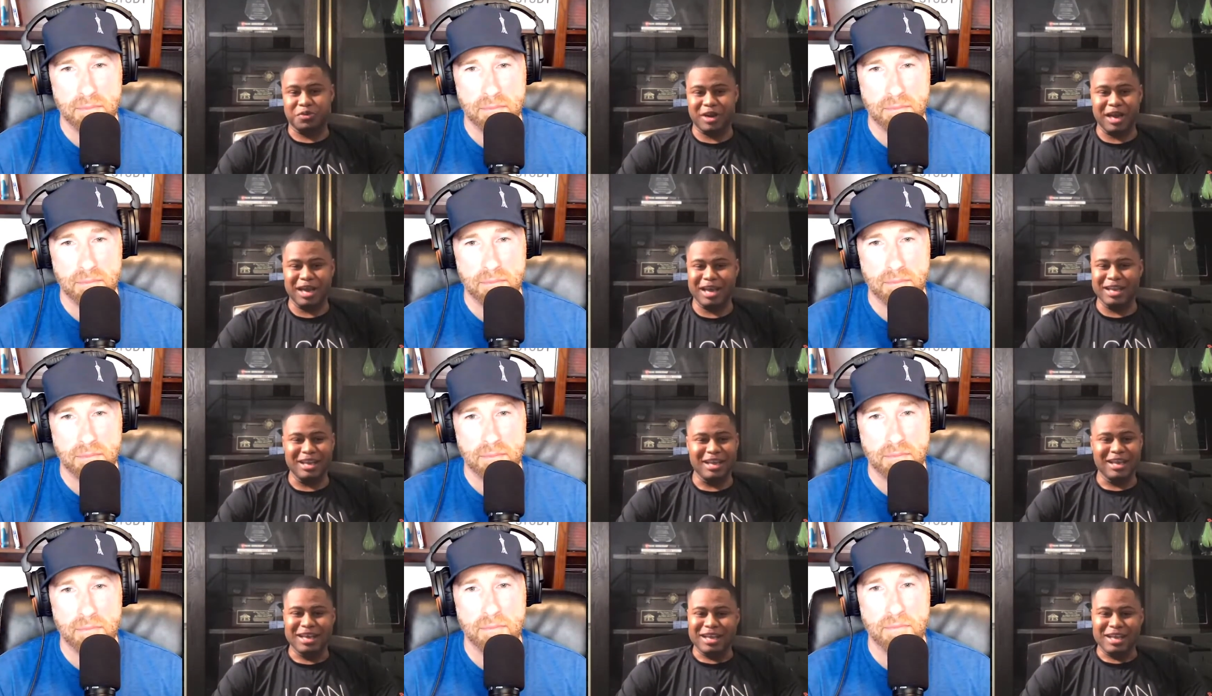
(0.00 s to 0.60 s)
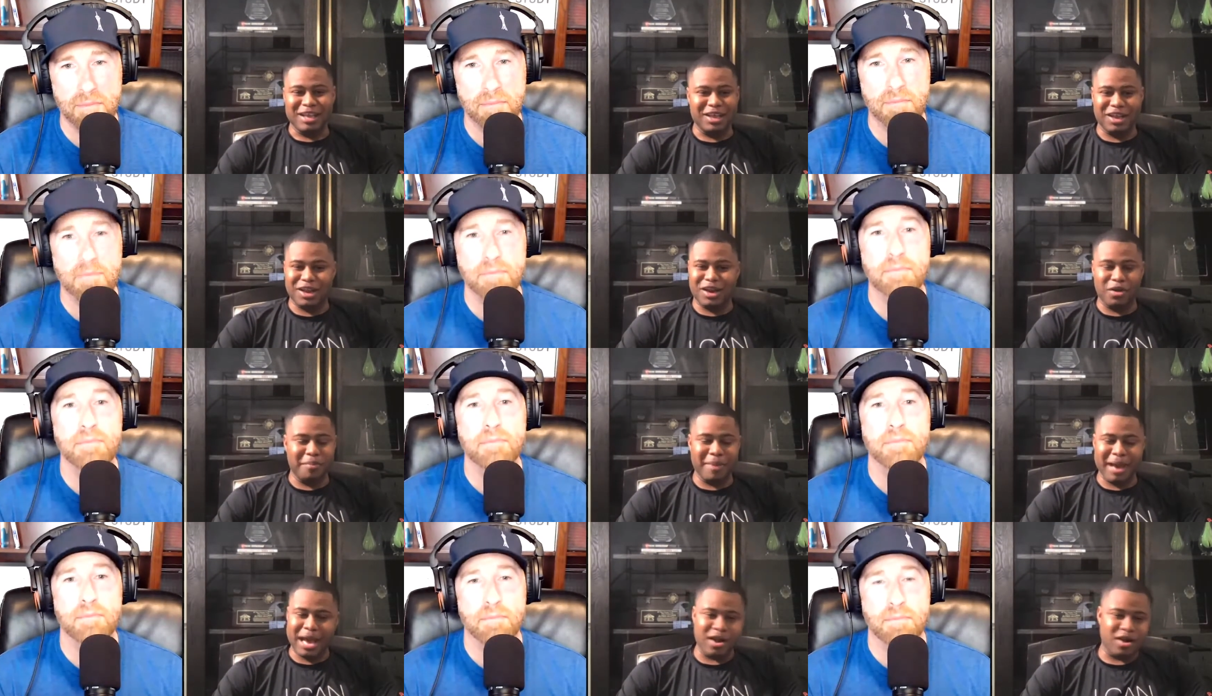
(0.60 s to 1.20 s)
Speaker 1: right? It, no
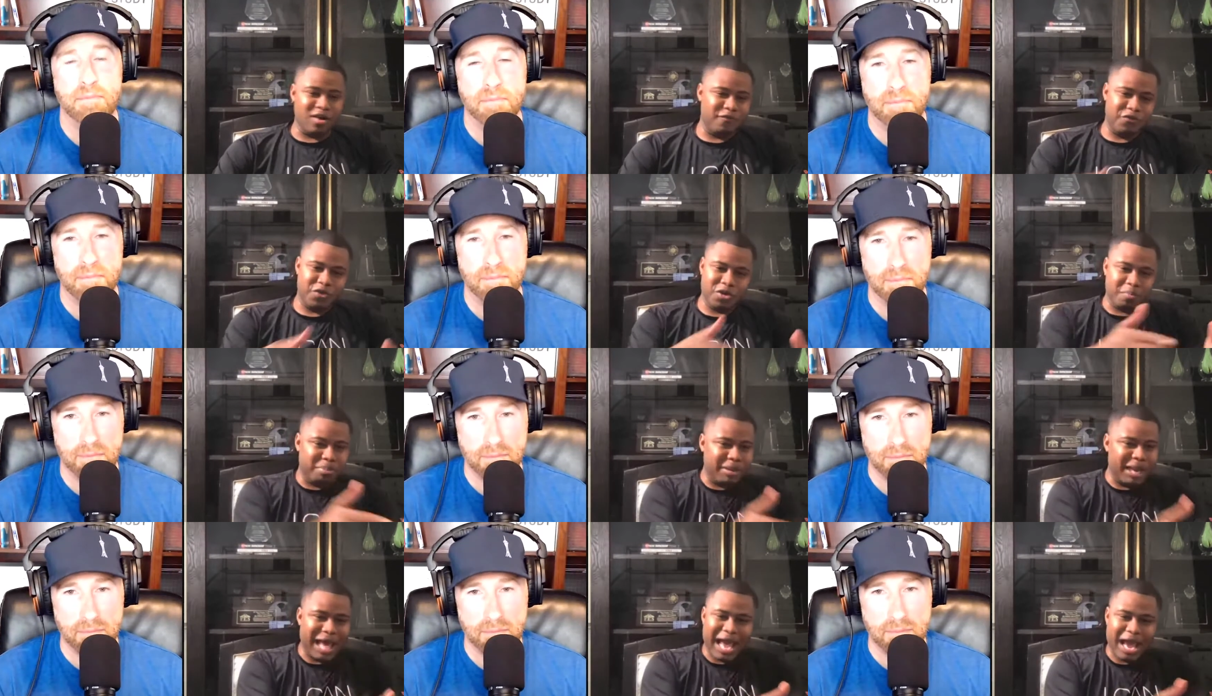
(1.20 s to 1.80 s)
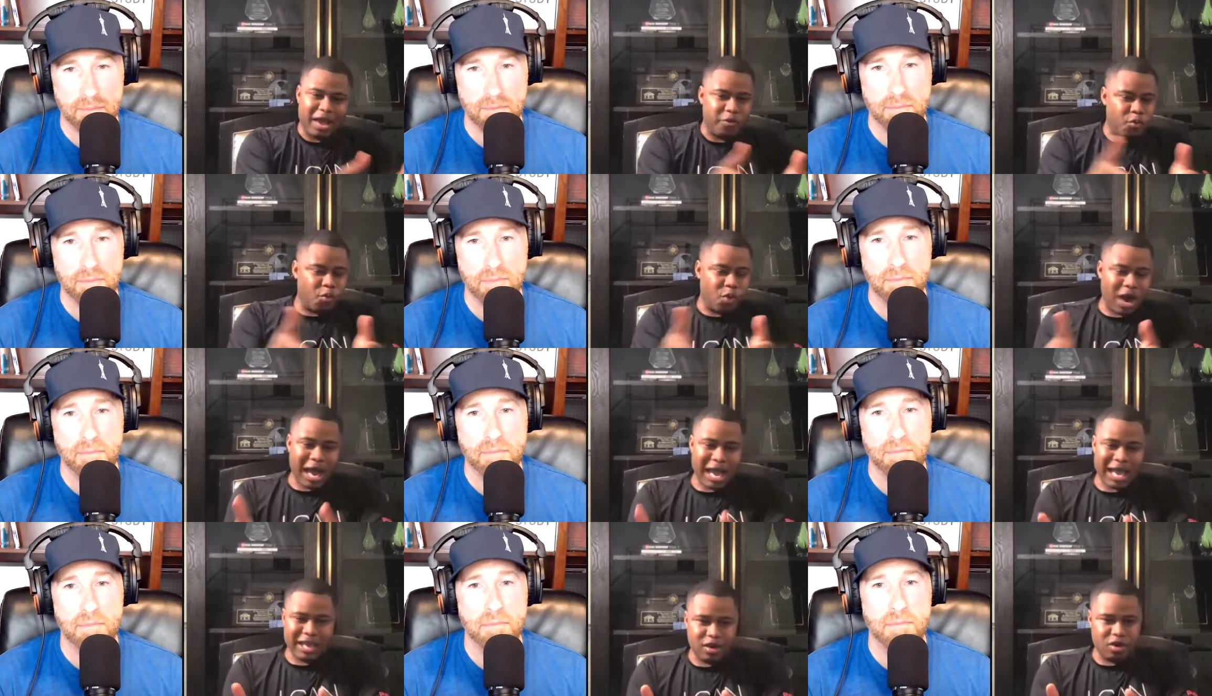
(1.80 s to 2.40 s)
matter if you're black,
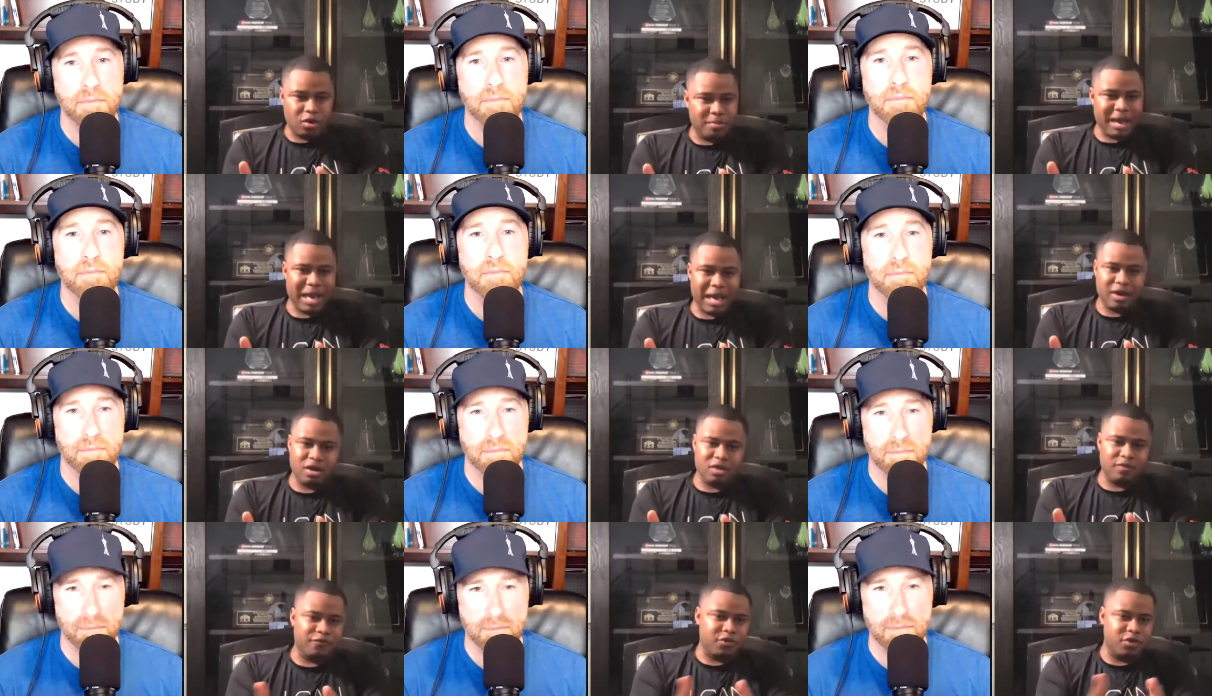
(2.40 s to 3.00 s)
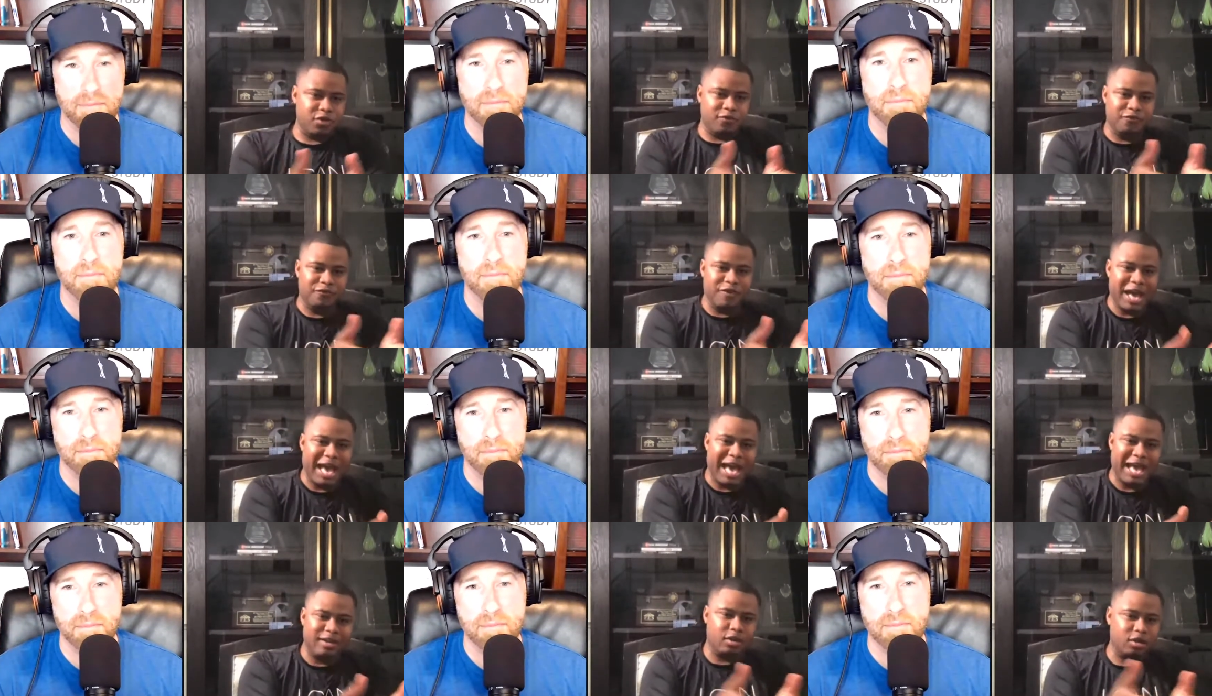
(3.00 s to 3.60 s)
white, no matter if you're
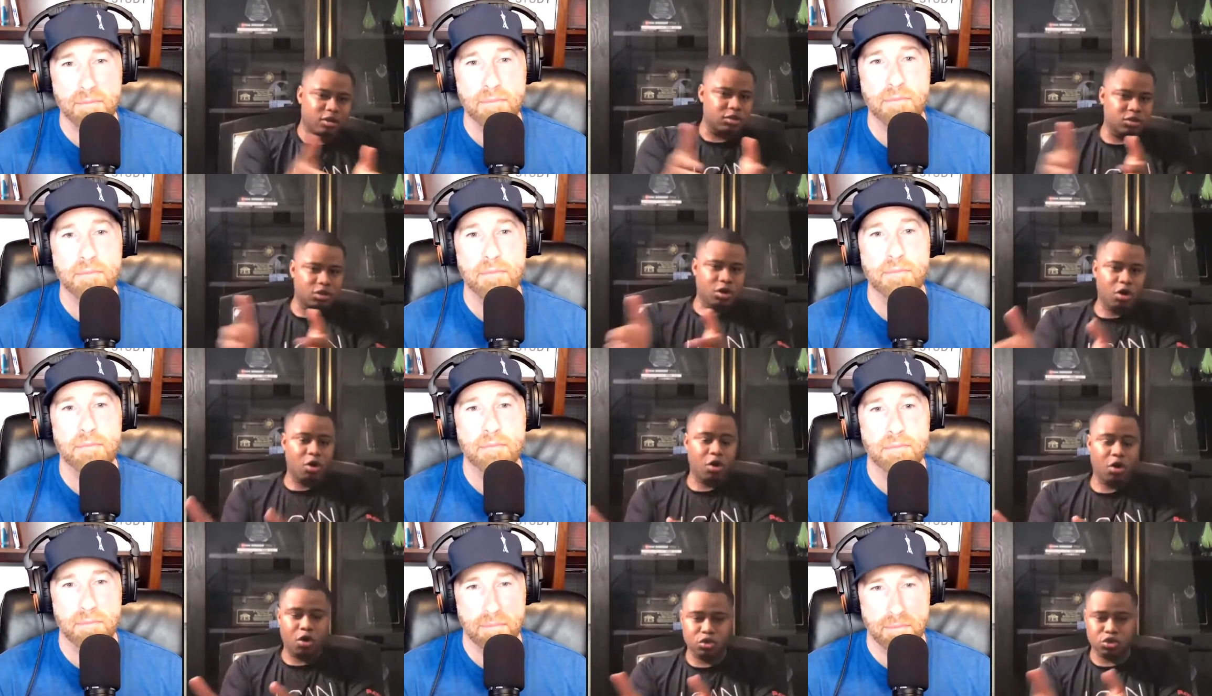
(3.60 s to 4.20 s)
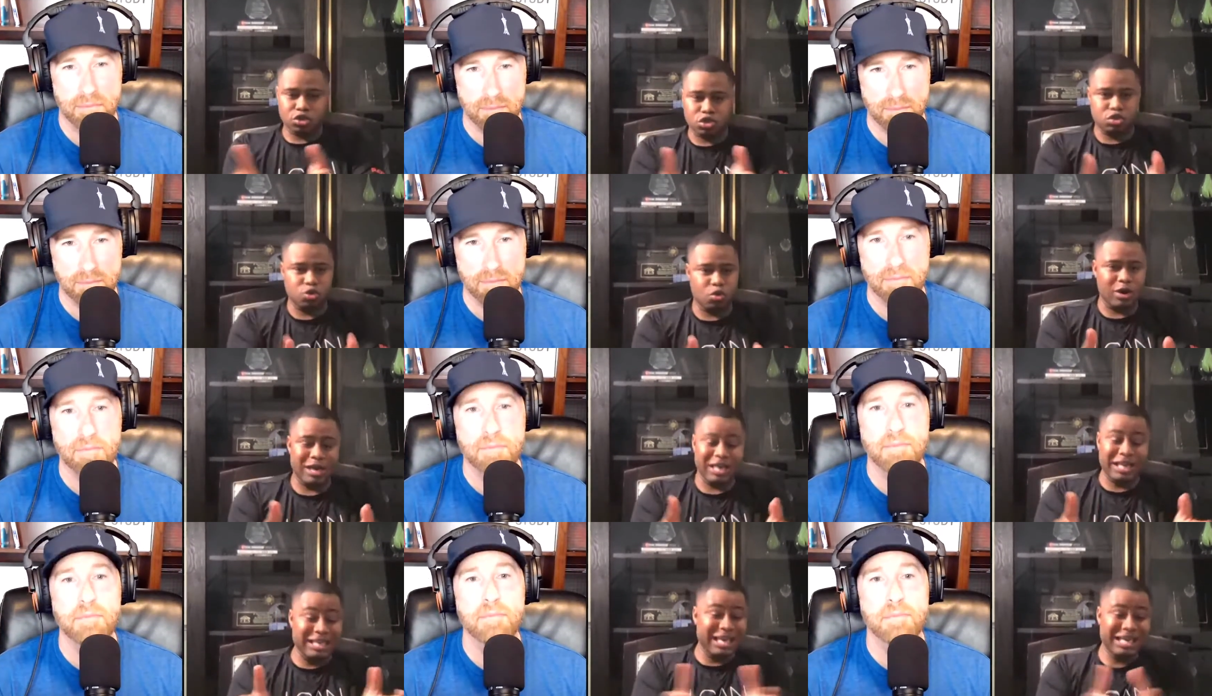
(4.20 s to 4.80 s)
fat, tall,
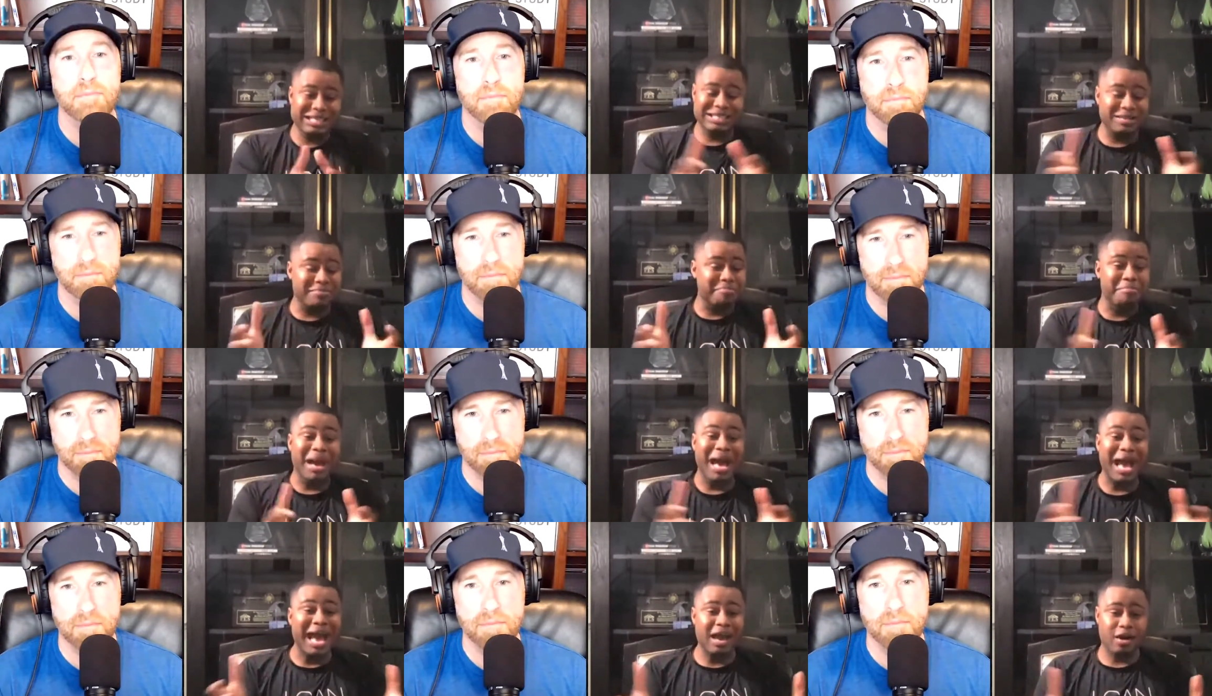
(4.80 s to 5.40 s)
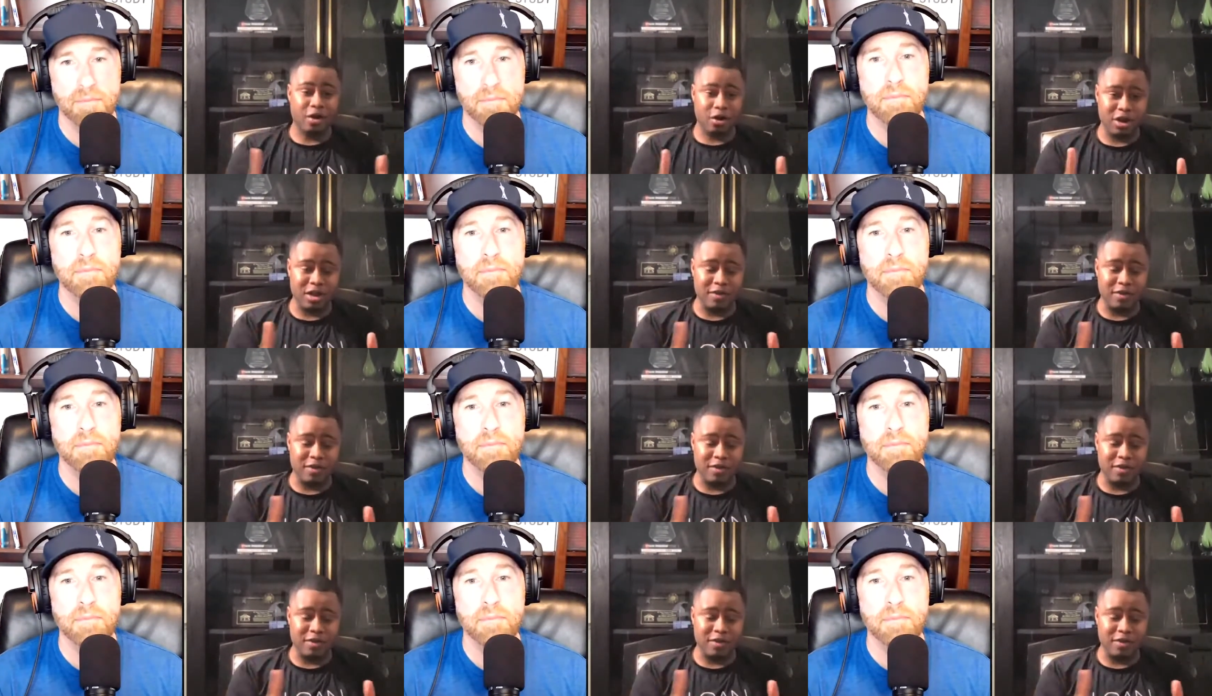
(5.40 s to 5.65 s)
short, it doesn't matter.